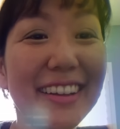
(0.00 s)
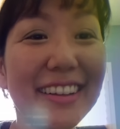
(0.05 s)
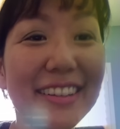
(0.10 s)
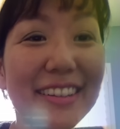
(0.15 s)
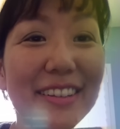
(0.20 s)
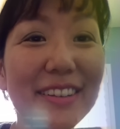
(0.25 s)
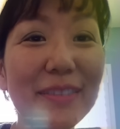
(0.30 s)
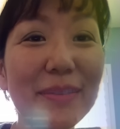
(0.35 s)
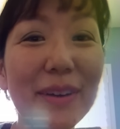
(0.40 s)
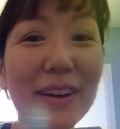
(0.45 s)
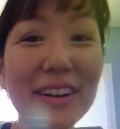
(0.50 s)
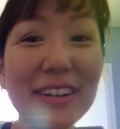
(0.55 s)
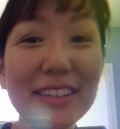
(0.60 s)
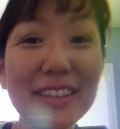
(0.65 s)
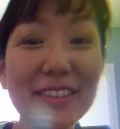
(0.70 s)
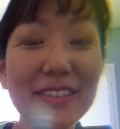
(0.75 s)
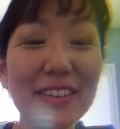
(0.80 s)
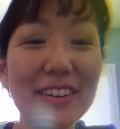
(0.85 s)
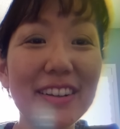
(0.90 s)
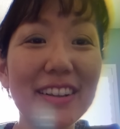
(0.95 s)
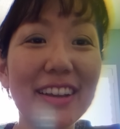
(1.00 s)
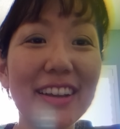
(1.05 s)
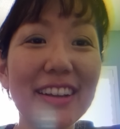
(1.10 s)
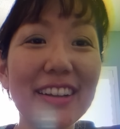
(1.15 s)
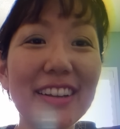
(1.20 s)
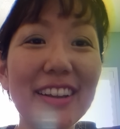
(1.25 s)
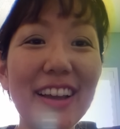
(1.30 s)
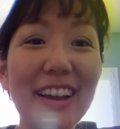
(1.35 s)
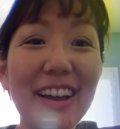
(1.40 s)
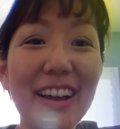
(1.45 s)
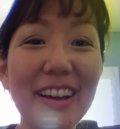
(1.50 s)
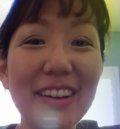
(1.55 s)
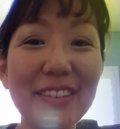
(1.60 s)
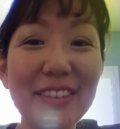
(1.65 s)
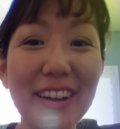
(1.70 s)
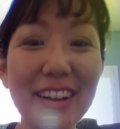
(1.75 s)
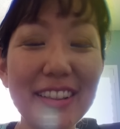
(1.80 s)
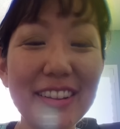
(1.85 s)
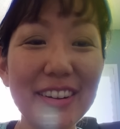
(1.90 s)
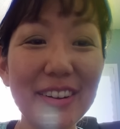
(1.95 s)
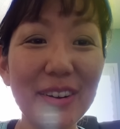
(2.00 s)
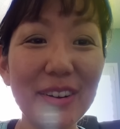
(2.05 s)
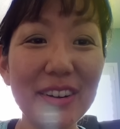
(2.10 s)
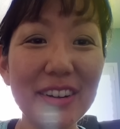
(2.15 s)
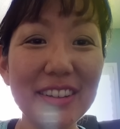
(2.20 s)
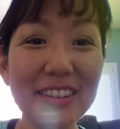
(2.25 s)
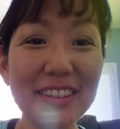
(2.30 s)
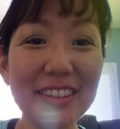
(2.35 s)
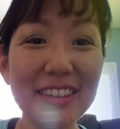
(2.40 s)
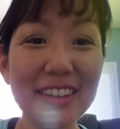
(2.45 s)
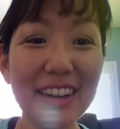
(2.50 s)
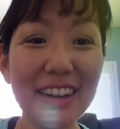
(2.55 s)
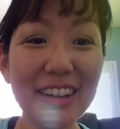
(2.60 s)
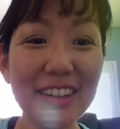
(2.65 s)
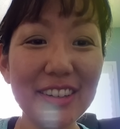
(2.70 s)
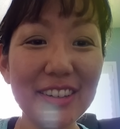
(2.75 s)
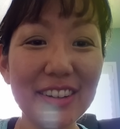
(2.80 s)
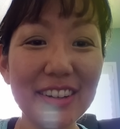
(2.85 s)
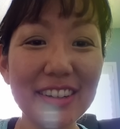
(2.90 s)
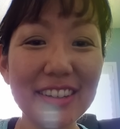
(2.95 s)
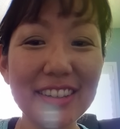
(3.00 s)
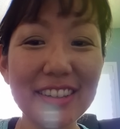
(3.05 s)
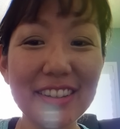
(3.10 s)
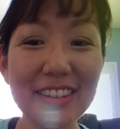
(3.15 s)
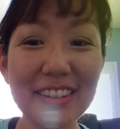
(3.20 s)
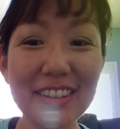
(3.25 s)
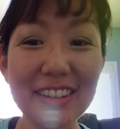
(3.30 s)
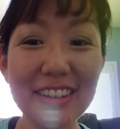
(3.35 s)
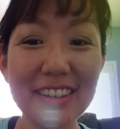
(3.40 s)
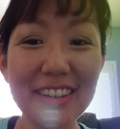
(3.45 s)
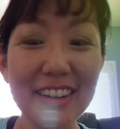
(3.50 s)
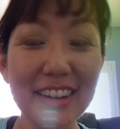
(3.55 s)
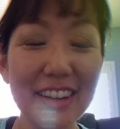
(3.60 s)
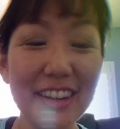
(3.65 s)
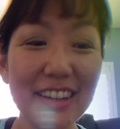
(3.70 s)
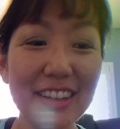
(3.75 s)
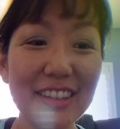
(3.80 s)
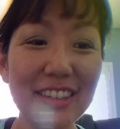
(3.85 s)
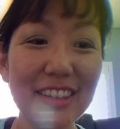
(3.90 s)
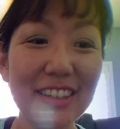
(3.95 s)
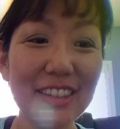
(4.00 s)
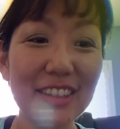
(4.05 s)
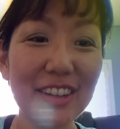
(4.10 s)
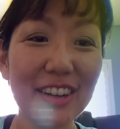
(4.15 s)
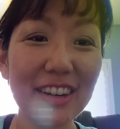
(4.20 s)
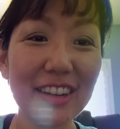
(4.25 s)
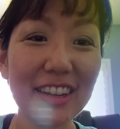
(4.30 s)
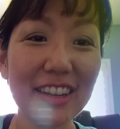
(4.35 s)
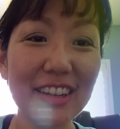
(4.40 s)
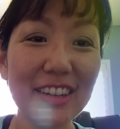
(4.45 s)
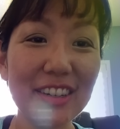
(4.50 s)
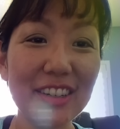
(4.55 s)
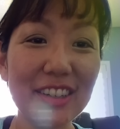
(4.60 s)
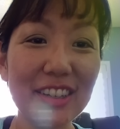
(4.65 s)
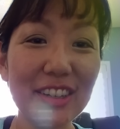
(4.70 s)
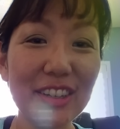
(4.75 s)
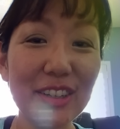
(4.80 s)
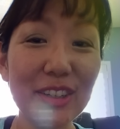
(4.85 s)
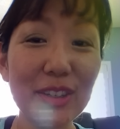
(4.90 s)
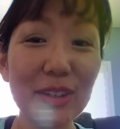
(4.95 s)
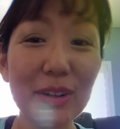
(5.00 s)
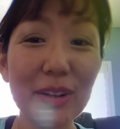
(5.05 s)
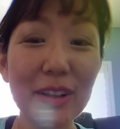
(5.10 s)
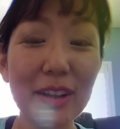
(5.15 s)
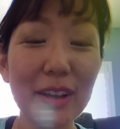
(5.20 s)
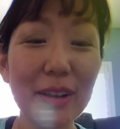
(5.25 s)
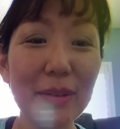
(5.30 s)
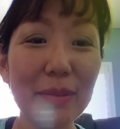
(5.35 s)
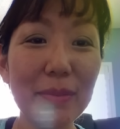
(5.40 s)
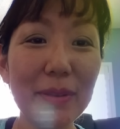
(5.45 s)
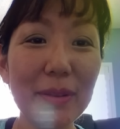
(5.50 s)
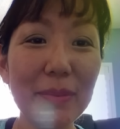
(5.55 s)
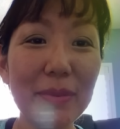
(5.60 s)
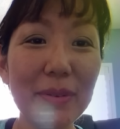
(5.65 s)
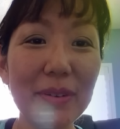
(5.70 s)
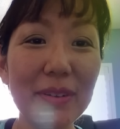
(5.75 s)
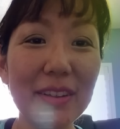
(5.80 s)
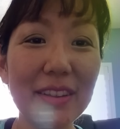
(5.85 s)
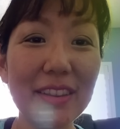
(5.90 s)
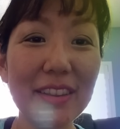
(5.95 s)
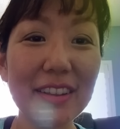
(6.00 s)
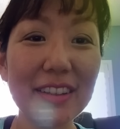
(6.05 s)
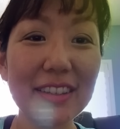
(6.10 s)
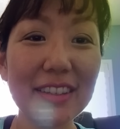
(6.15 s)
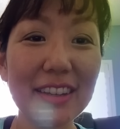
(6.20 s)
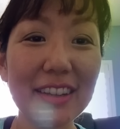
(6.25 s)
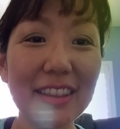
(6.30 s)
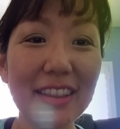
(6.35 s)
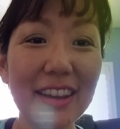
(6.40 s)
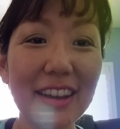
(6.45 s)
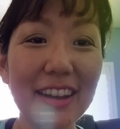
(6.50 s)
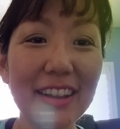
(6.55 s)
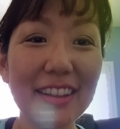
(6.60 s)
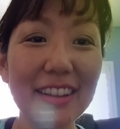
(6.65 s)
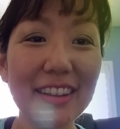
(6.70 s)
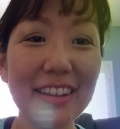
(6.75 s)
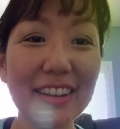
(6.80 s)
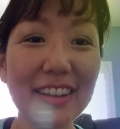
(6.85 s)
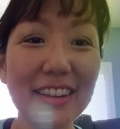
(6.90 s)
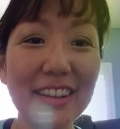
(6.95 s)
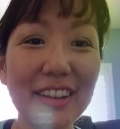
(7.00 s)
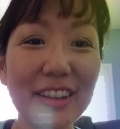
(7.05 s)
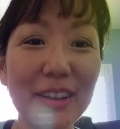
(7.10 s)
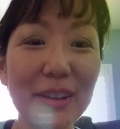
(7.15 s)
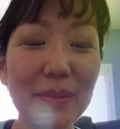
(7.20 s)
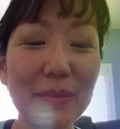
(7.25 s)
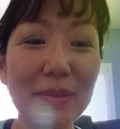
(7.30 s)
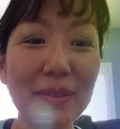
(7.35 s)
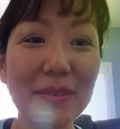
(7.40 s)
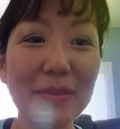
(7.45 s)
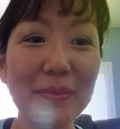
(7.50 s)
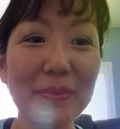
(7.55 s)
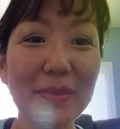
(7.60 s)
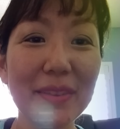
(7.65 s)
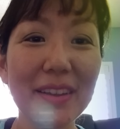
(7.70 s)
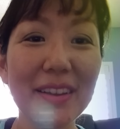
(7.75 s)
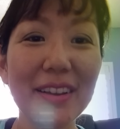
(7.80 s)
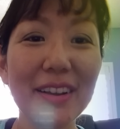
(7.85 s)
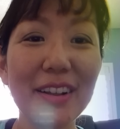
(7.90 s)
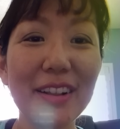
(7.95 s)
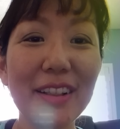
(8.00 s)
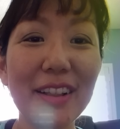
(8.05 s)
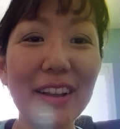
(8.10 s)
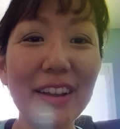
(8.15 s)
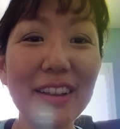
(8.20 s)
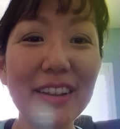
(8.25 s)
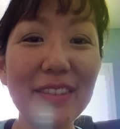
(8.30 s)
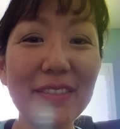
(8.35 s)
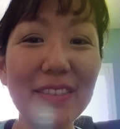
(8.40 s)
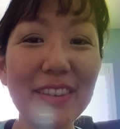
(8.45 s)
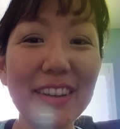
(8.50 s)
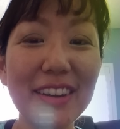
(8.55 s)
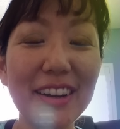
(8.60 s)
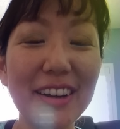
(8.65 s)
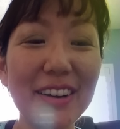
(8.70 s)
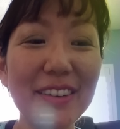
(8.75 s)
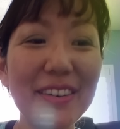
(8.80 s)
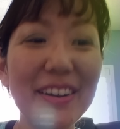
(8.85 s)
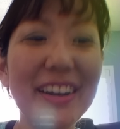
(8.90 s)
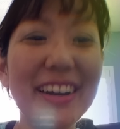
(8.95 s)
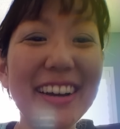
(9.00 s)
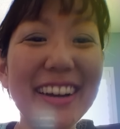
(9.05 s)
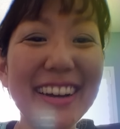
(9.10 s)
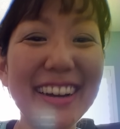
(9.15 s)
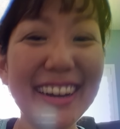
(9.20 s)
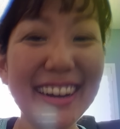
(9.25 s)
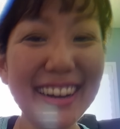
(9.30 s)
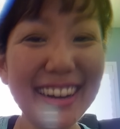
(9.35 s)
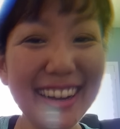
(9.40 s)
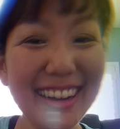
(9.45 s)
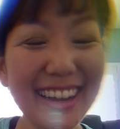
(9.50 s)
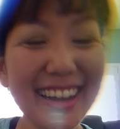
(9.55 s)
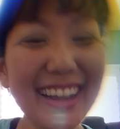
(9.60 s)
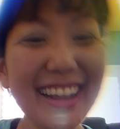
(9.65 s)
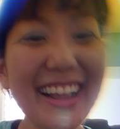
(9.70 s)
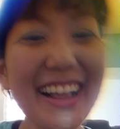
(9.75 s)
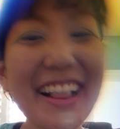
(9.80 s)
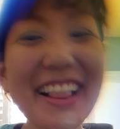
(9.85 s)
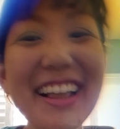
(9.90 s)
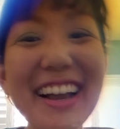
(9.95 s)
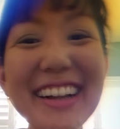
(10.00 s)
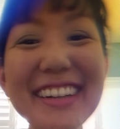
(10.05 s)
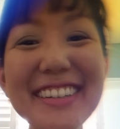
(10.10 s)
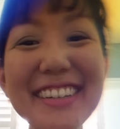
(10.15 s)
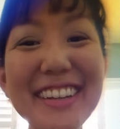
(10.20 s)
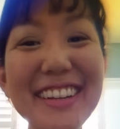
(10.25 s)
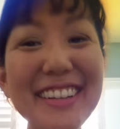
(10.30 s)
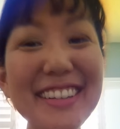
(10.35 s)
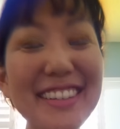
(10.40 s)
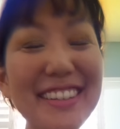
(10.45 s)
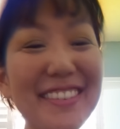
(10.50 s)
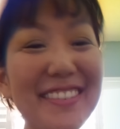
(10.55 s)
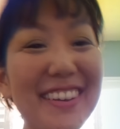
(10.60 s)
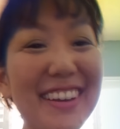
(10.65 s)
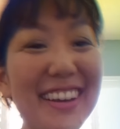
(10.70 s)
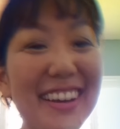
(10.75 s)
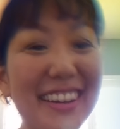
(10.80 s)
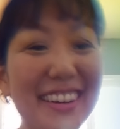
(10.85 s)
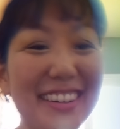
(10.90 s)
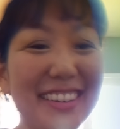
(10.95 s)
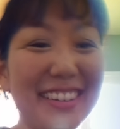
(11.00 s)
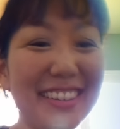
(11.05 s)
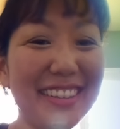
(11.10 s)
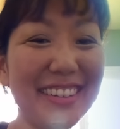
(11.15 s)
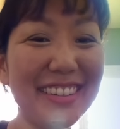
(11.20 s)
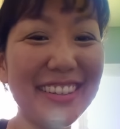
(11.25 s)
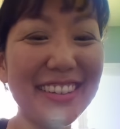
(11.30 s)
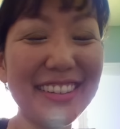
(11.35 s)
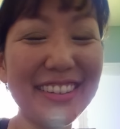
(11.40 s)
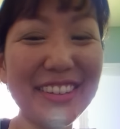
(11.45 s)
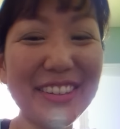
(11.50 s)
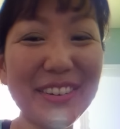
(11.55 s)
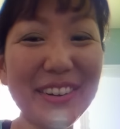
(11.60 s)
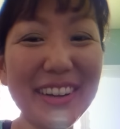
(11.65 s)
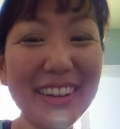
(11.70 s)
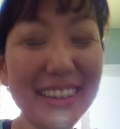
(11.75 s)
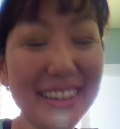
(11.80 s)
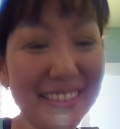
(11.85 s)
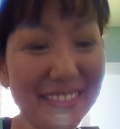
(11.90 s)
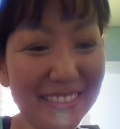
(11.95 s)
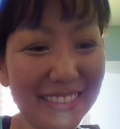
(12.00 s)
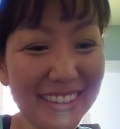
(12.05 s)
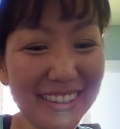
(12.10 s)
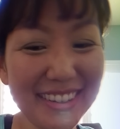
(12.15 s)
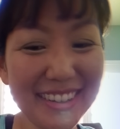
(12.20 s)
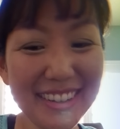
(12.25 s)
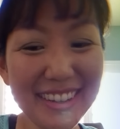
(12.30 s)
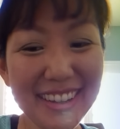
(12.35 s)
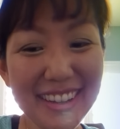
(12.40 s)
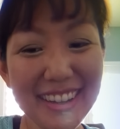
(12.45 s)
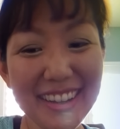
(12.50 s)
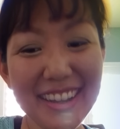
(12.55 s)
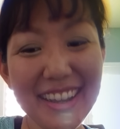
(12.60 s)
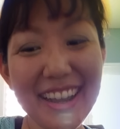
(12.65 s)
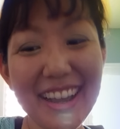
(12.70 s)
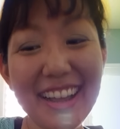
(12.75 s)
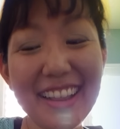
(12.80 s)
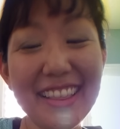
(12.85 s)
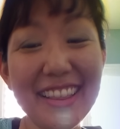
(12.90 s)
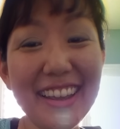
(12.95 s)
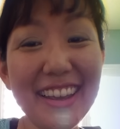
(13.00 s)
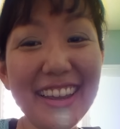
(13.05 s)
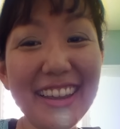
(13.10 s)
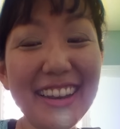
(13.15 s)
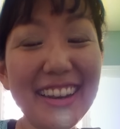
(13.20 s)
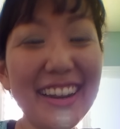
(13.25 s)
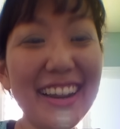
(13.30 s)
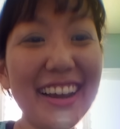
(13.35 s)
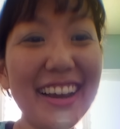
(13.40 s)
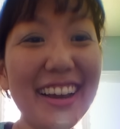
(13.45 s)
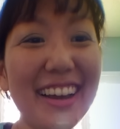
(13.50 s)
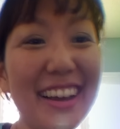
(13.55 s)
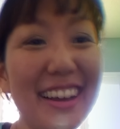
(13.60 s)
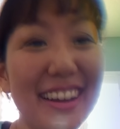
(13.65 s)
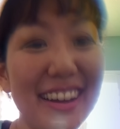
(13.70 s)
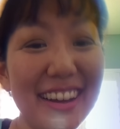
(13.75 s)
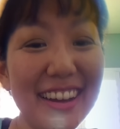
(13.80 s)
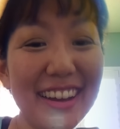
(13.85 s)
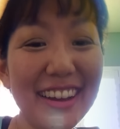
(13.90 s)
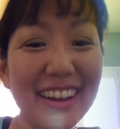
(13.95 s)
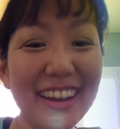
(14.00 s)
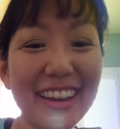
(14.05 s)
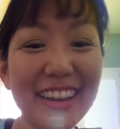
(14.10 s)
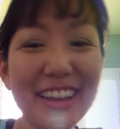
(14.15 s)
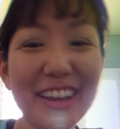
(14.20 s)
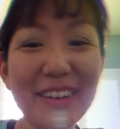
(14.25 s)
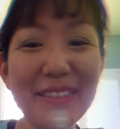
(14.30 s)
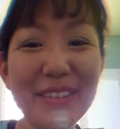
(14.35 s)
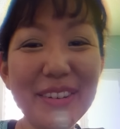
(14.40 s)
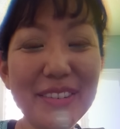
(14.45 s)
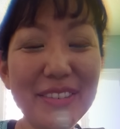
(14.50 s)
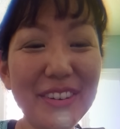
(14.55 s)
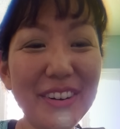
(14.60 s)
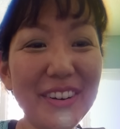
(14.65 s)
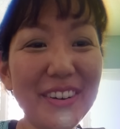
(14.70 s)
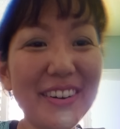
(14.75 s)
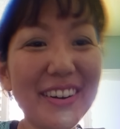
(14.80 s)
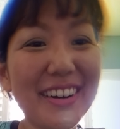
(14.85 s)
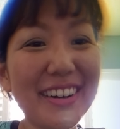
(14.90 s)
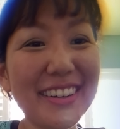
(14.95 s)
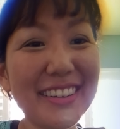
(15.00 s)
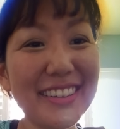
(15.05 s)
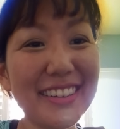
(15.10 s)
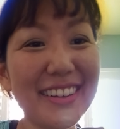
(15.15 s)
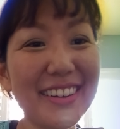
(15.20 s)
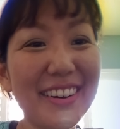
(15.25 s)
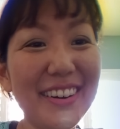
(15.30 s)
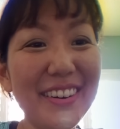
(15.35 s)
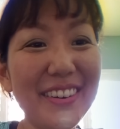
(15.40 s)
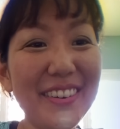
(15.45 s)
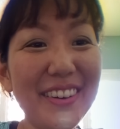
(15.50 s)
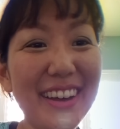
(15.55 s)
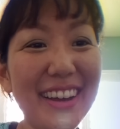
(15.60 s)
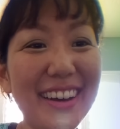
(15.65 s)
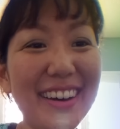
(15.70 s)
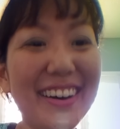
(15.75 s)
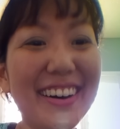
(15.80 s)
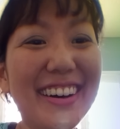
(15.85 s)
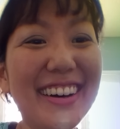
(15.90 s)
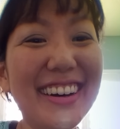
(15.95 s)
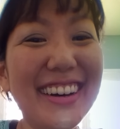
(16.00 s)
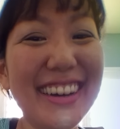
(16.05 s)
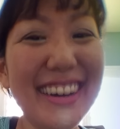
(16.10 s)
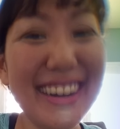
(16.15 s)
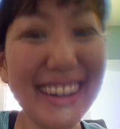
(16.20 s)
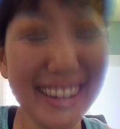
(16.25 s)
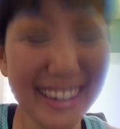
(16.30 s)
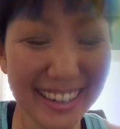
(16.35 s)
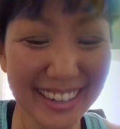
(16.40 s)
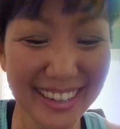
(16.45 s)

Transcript: So parts of you are like, nah, I'd rather hold on to these contracts so that these dark energies or like people and things like that, they can keep clogging me up, latching into my energies and draining me, and then I can't move forward, so oh well.